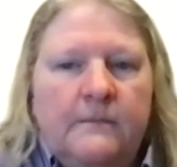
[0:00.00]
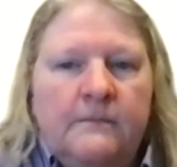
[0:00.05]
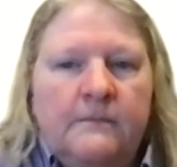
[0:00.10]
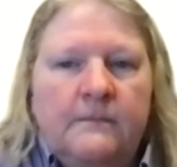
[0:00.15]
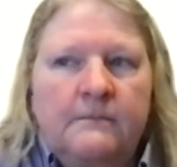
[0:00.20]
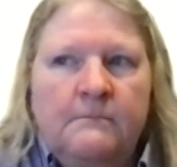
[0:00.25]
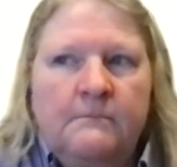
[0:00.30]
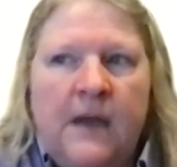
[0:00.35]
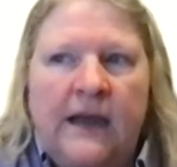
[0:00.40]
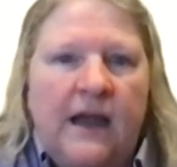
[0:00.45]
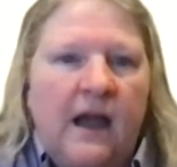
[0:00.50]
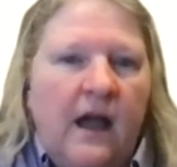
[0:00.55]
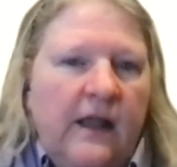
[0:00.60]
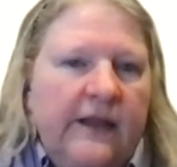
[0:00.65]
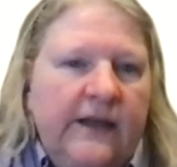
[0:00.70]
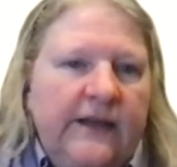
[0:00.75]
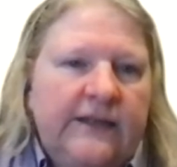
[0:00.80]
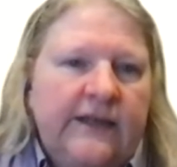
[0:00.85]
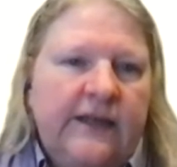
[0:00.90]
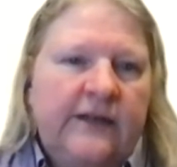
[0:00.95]
My
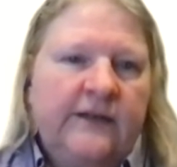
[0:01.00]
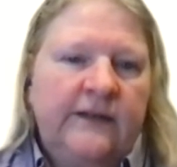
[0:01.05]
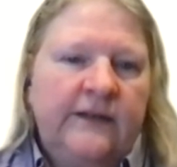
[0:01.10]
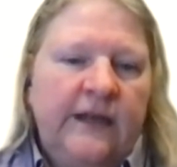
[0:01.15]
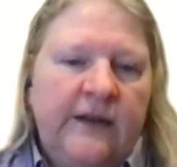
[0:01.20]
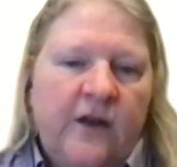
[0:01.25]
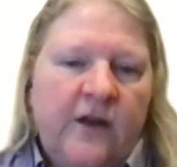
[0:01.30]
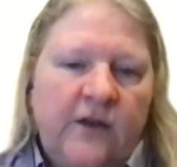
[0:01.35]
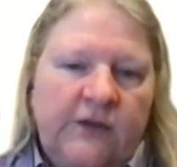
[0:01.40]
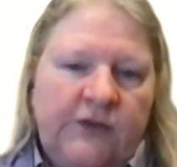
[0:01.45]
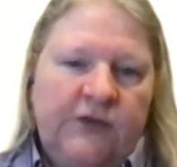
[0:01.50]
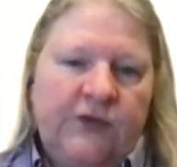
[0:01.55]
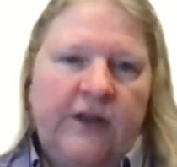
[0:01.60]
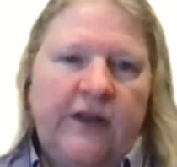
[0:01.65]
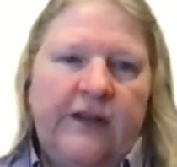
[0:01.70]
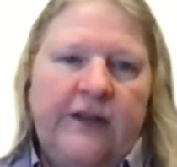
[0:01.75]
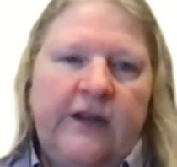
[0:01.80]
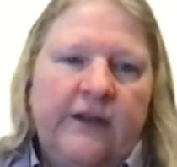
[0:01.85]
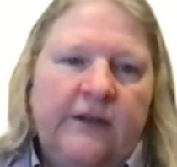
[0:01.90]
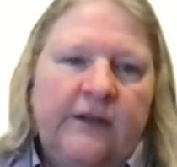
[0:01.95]
colleagues in
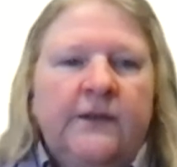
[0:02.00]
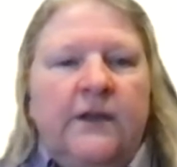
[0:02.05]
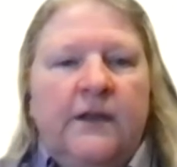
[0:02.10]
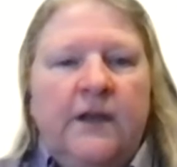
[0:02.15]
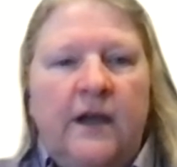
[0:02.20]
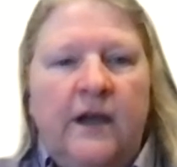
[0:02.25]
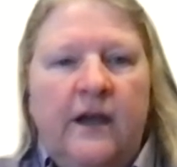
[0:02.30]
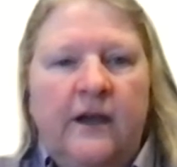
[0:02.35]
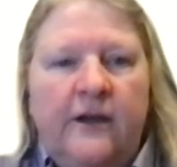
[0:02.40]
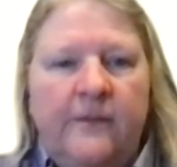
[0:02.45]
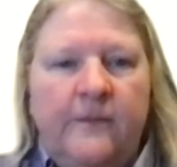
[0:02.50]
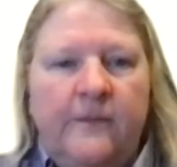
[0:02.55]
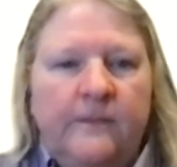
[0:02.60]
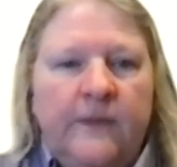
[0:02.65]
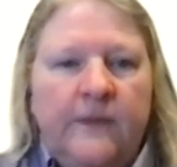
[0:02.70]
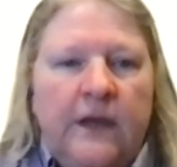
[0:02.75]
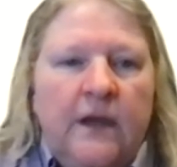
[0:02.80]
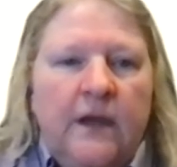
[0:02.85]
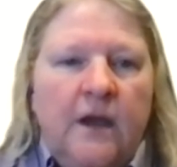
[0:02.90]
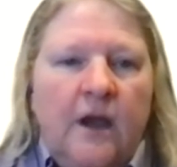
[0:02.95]
Australia
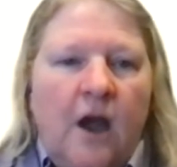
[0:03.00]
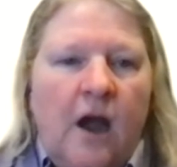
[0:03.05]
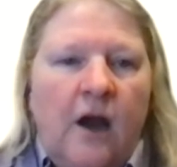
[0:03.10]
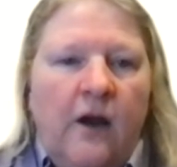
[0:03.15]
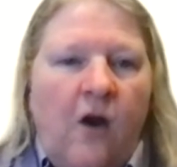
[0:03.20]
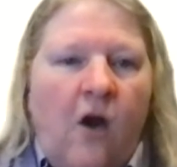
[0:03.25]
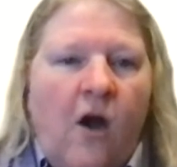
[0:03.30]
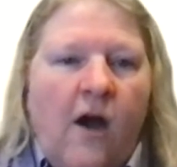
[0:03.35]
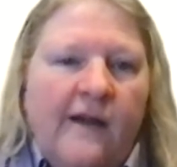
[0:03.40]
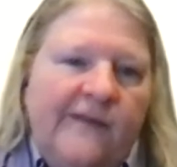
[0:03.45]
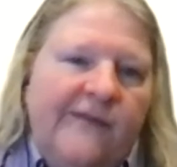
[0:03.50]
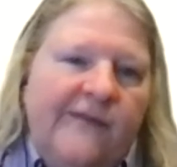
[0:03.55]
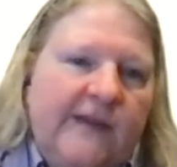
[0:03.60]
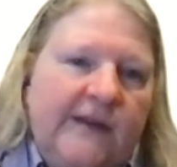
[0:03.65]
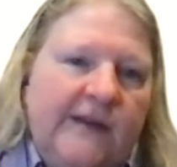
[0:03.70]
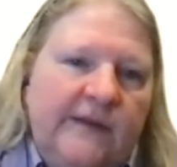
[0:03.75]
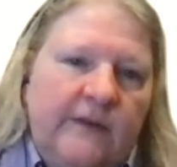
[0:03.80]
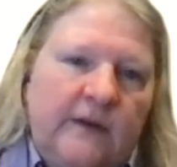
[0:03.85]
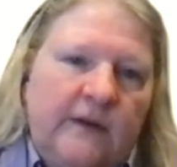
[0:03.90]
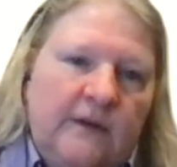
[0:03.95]
are
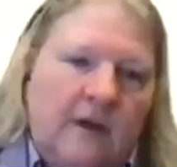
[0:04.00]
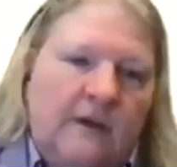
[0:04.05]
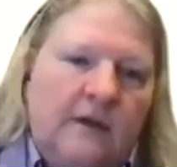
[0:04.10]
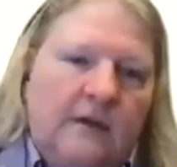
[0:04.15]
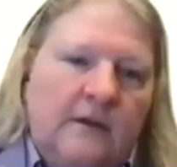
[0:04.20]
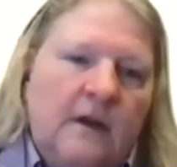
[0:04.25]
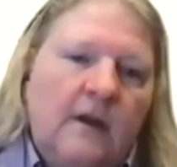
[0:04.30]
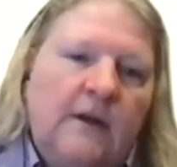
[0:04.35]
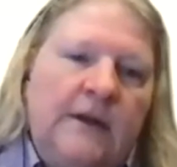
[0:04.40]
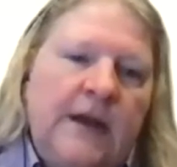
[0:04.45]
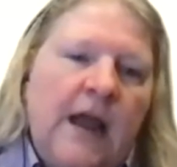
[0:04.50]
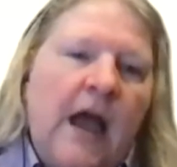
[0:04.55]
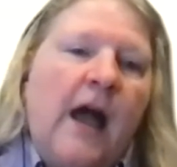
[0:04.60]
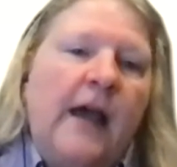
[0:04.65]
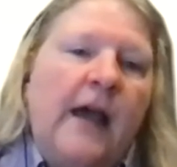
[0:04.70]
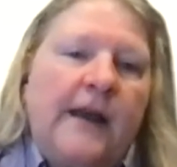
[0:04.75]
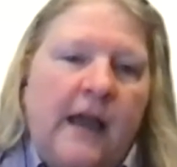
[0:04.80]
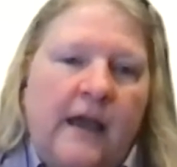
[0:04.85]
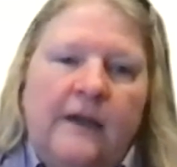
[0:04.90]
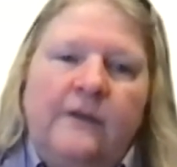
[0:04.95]
often
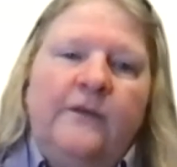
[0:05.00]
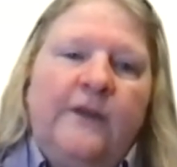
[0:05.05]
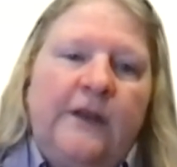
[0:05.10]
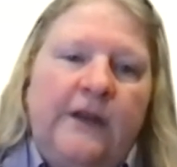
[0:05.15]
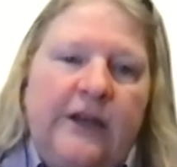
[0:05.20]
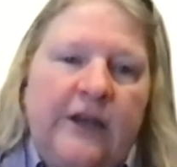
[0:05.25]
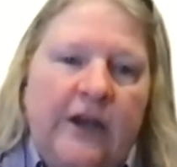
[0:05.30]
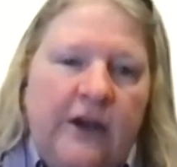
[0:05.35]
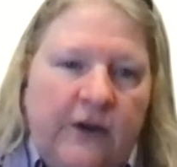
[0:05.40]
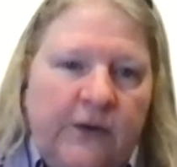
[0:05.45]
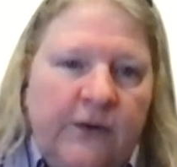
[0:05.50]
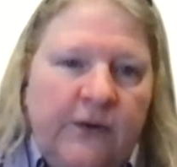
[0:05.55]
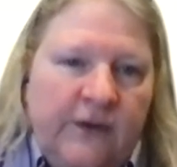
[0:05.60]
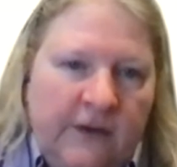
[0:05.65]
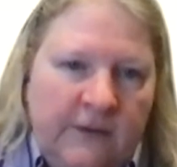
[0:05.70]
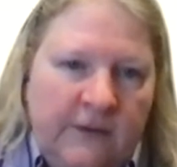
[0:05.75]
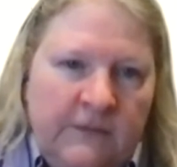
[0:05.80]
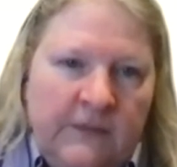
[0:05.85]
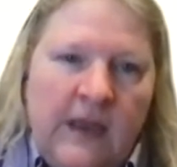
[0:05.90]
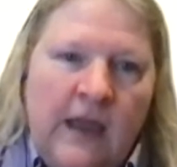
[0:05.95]
not on video
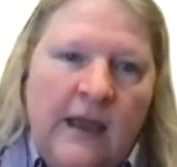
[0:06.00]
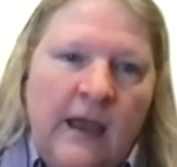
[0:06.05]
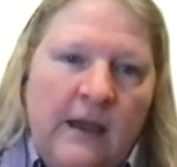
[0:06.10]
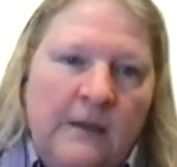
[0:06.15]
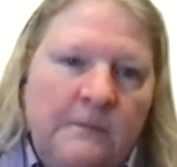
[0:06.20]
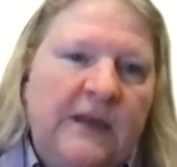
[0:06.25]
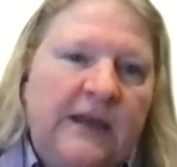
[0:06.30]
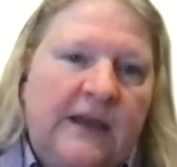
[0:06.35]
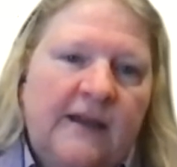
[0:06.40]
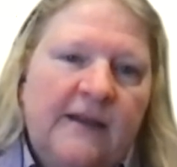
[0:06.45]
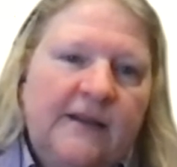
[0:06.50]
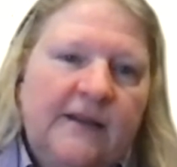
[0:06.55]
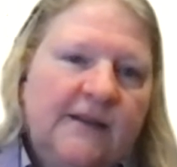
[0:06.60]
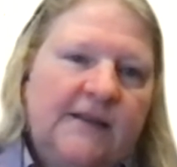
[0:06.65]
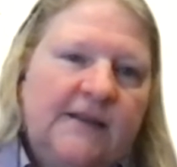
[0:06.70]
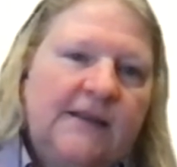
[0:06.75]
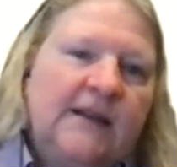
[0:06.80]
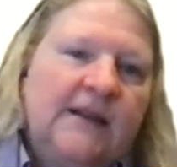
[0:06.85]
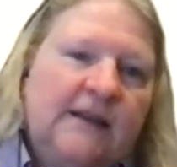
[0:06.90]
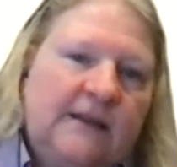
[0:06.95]

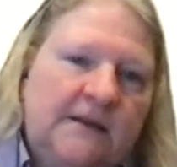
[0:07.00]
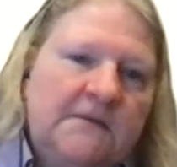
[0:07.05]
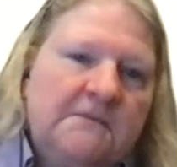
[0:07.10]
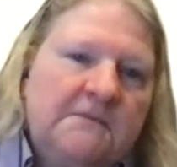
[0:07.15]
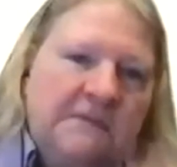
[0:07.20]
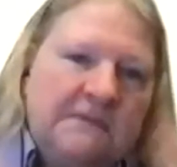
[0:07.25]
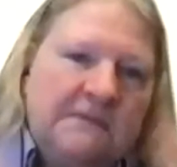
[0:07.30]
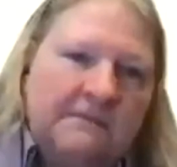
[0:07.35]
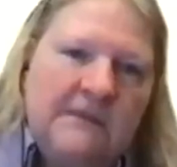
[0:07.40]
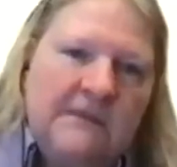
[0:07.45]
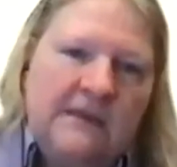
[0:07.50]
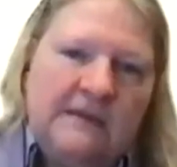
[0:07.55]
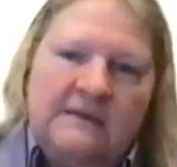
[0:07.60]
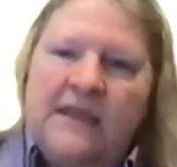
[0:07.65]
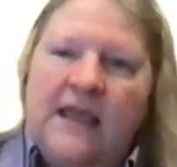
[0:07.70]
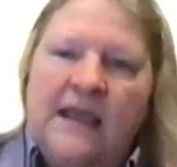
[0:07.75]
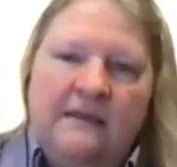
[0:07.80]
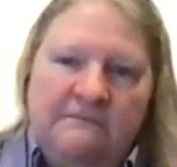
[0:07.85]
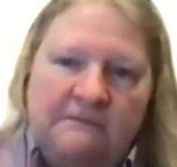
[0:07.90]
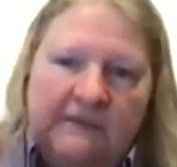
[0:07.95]
because
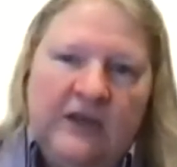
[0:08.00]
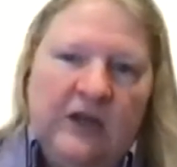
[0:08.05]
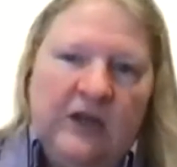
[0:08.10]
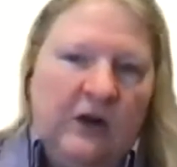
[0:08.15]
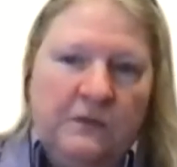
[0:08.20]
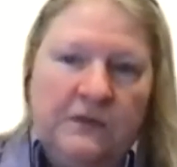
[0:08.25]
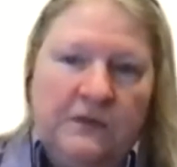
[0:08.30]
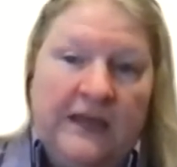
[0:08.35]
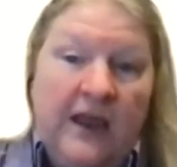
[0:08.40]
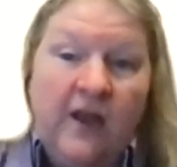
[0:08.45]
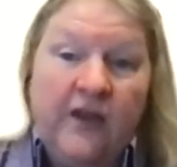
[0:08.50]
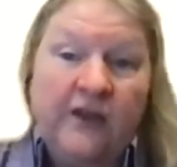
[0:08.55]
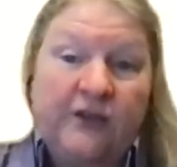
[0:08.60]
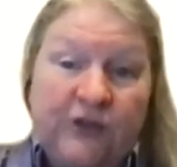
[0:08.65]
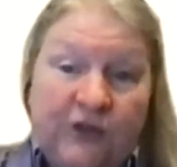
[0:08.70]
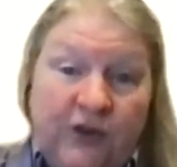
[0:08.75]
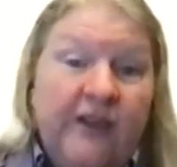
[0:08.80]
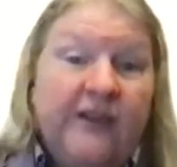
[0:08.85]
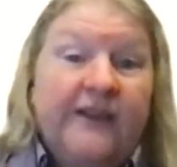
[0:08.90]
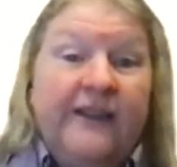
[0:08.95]
the
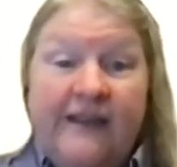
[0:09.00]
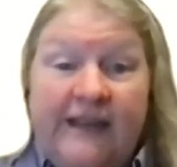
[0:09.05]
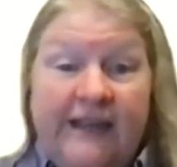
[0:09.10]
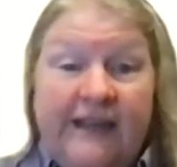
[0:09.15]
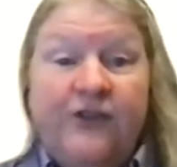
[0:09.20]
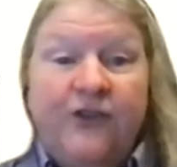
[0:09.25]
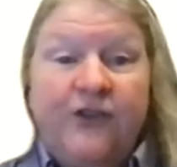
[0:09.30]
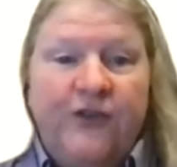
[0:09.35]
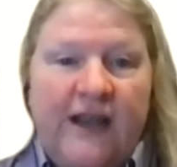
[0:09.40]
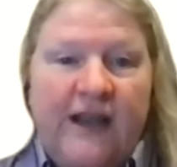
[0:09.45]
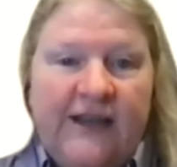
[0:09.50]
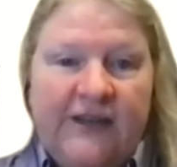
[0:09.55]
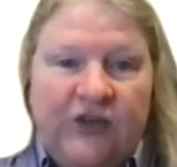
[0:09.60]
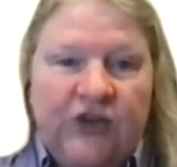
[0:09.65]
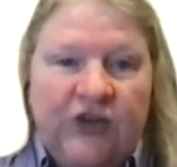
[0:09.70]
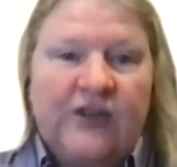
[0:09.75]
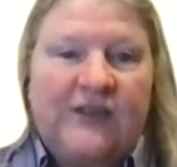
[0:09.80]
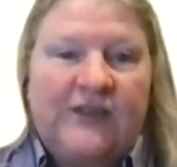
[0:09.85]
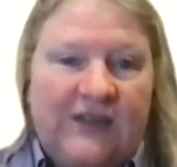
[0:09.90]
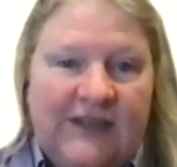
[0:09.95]
Australian internet
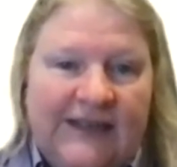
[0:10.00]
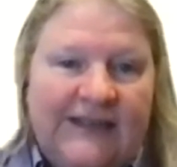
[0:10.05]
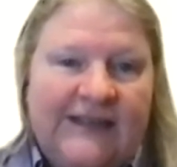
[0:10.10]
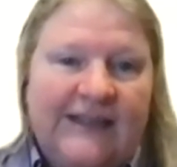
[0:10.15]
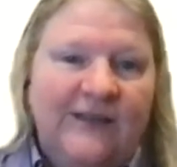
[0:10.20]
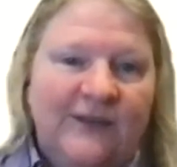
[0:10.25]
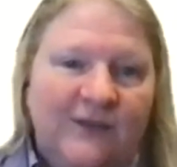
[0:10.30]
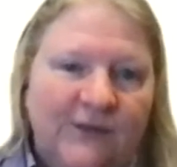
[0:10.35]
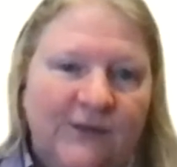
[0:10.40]
just isn't